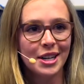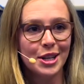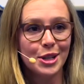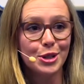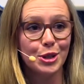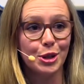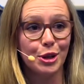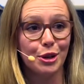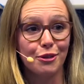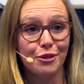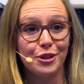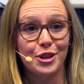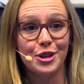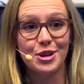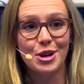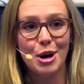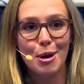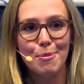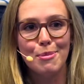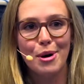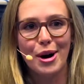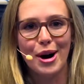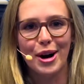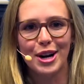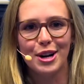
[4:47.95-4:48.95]
So if you're
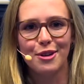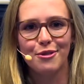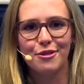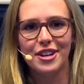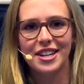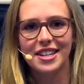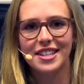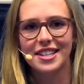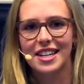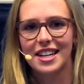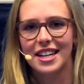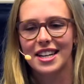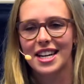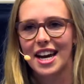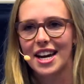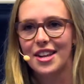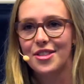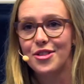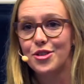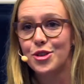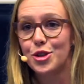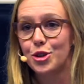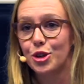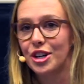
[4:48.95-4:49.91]
not part of it, and